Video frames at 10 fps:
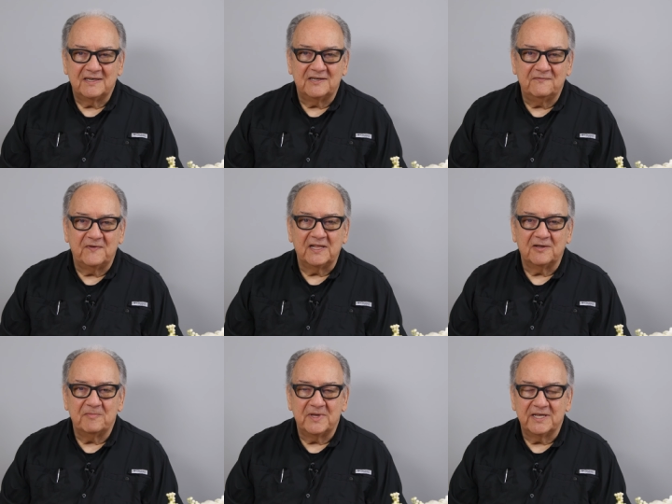
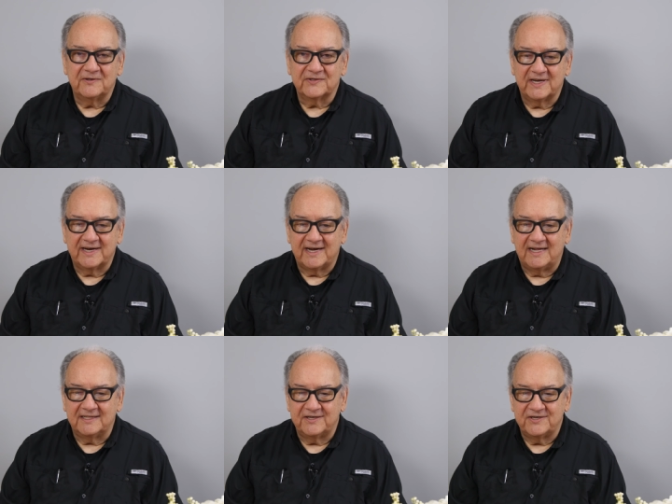developmental
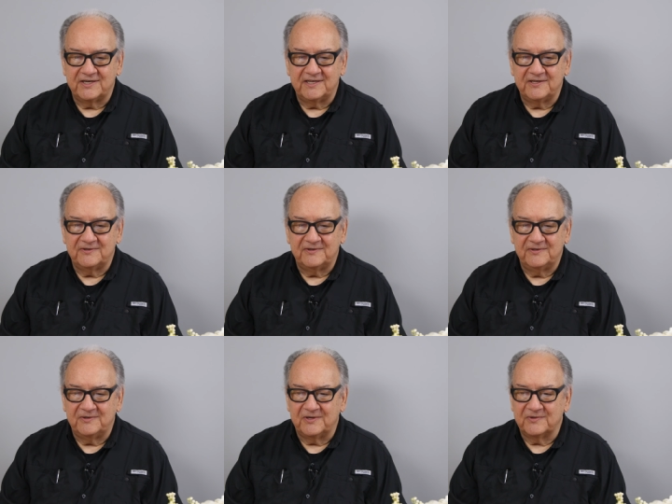psychology,
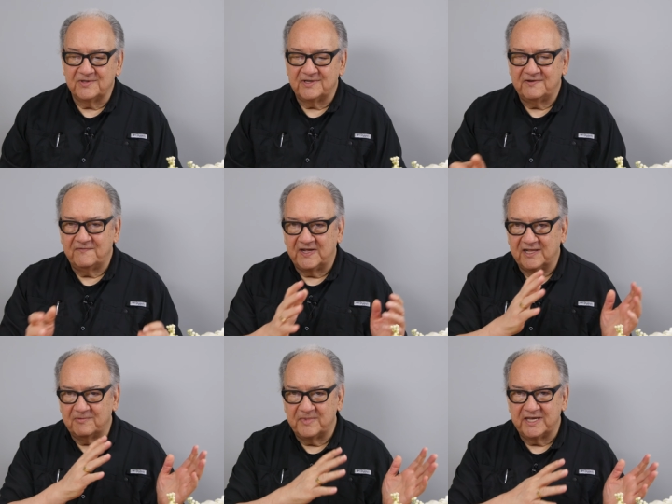you know the
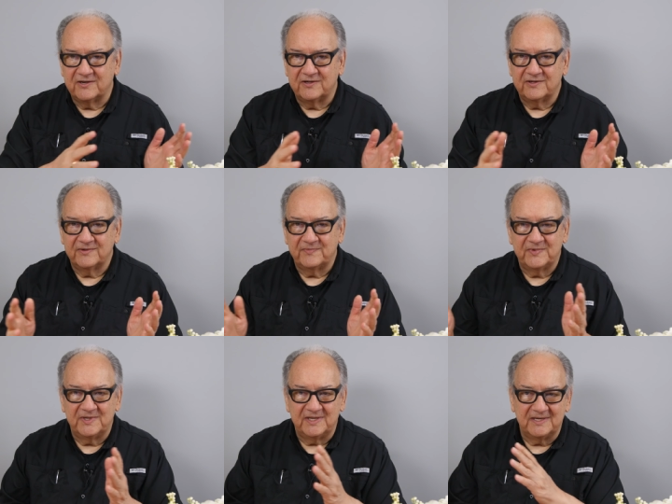developmental
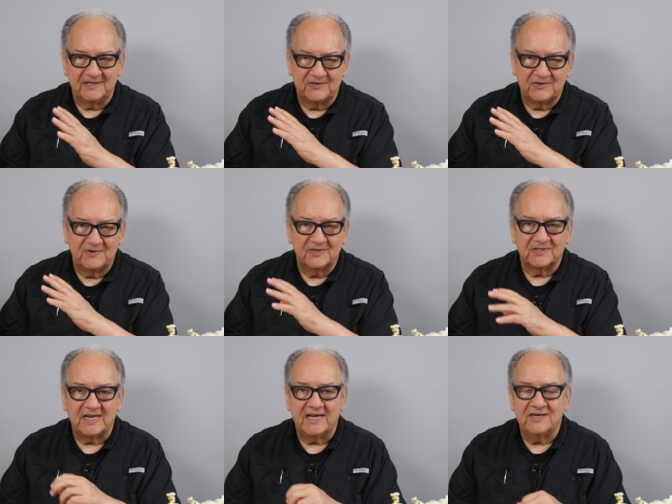uh,
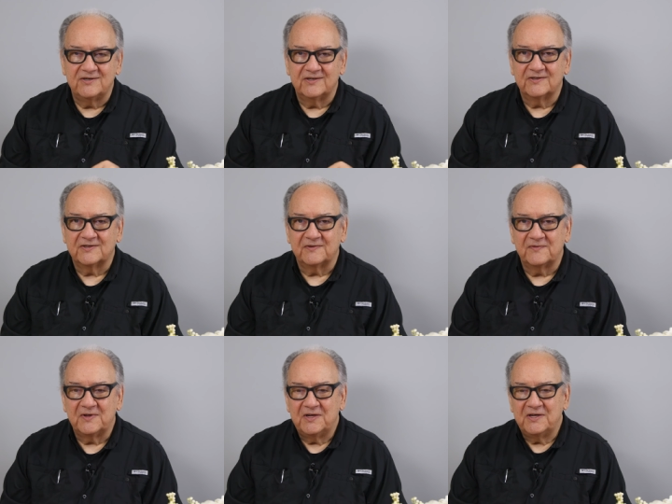stages
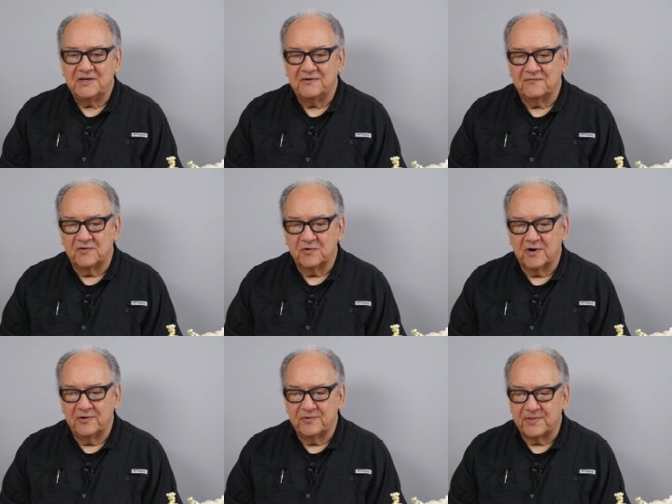of of
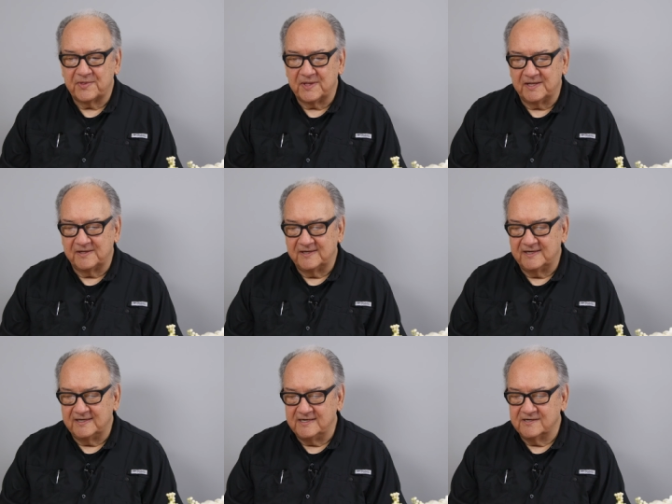growth. Uh,
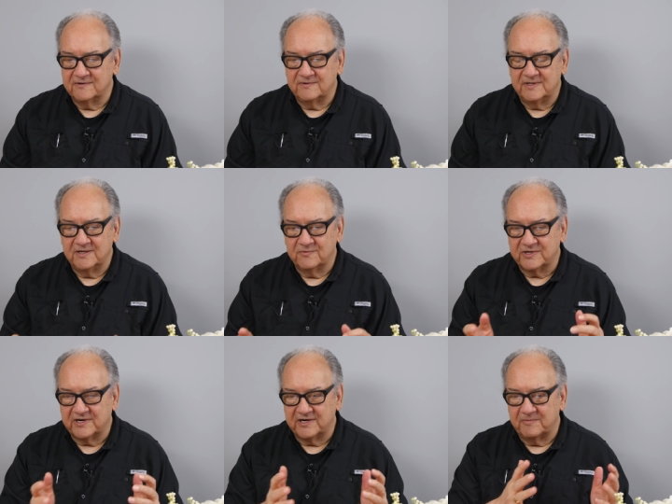here, here we're
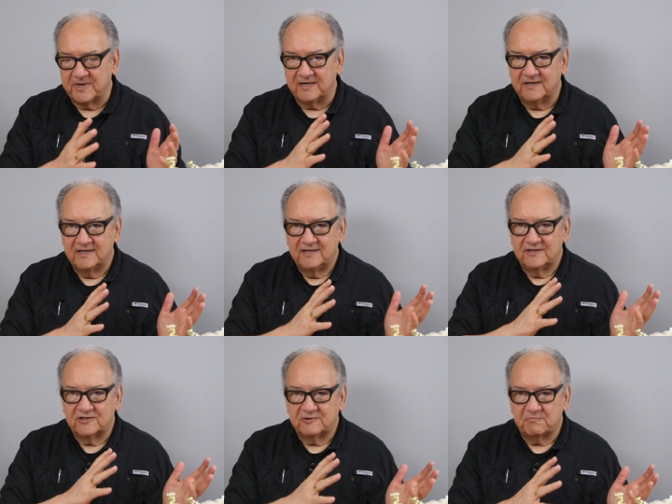talking about
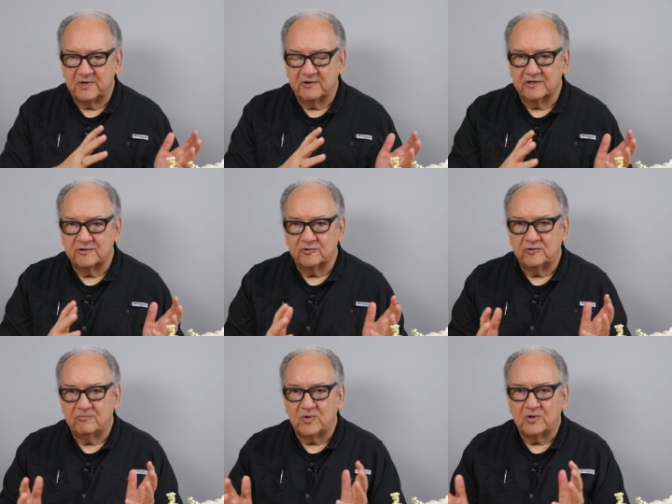
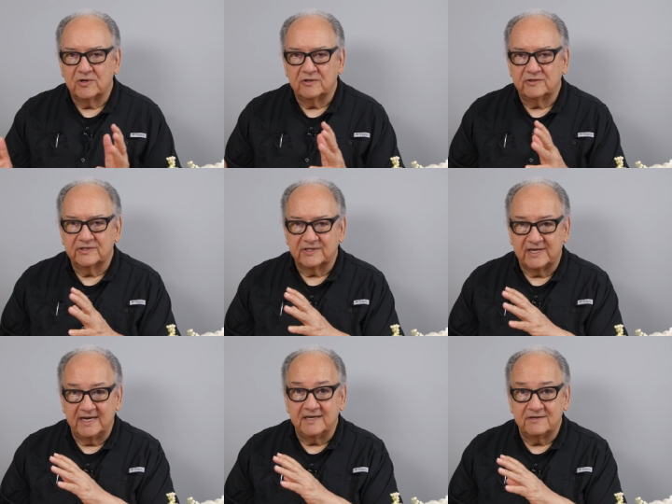spiritual, moral
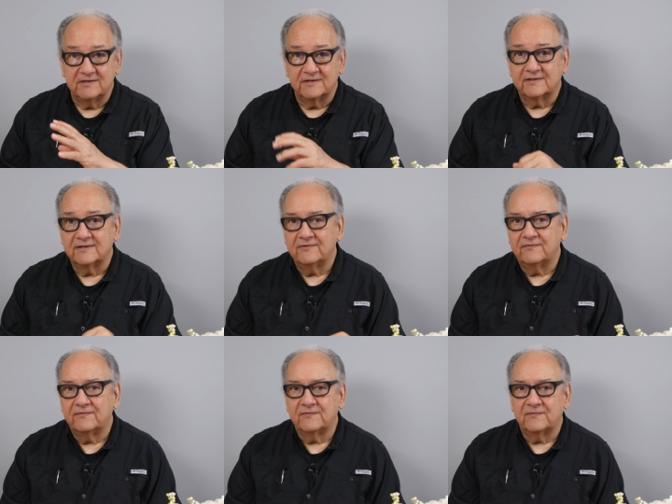stages of